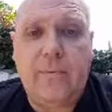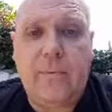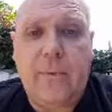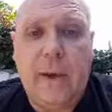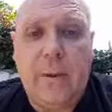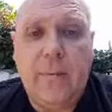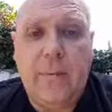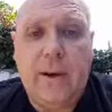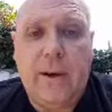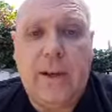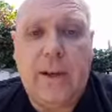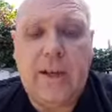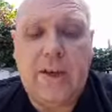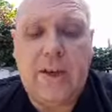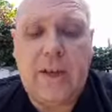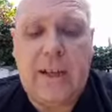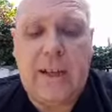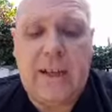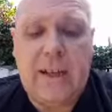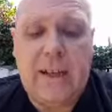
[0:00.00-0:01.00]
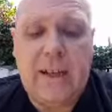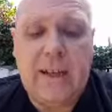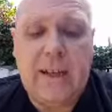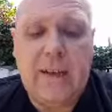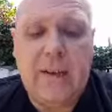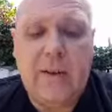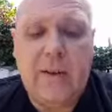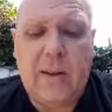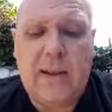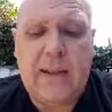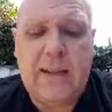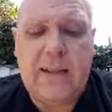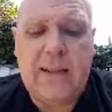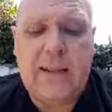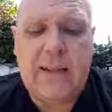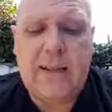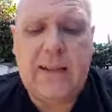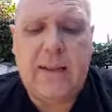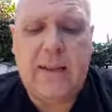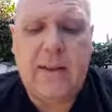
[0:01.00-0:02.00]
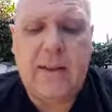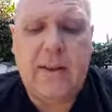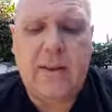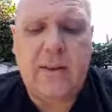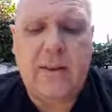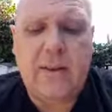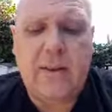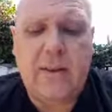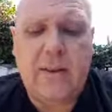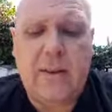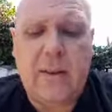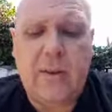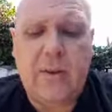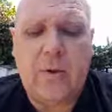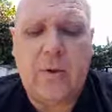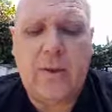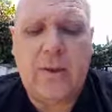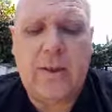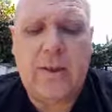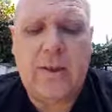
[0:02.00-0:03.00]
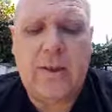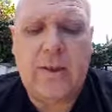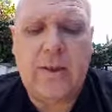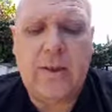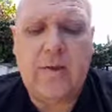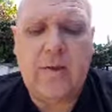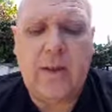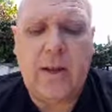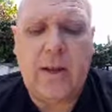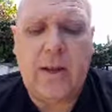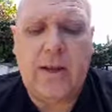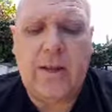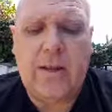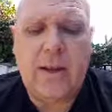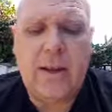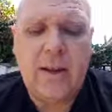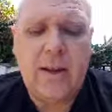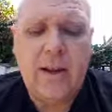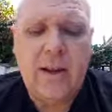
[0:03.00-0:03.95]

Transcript: But actually, you know, it says that the Lord Jesus Christ